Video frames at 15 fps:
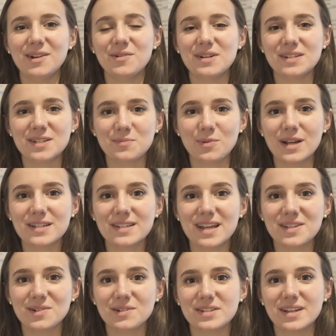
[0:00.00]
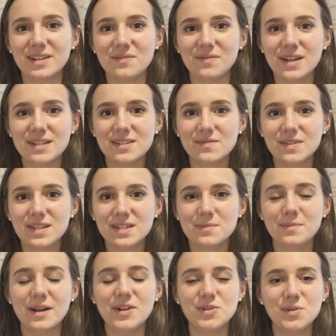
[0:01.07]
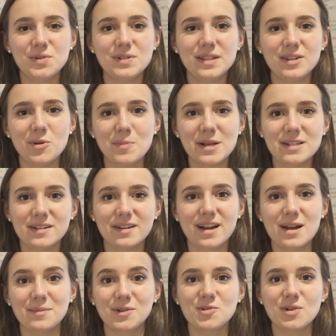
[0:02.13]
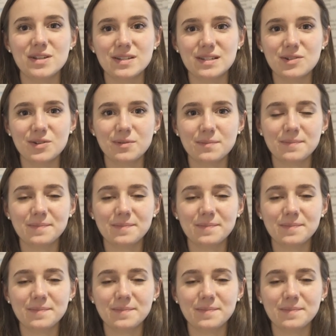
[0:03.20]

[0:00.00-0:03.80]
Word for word: increases breast cancer cell invasiveness by inducing their mesenchymal transition.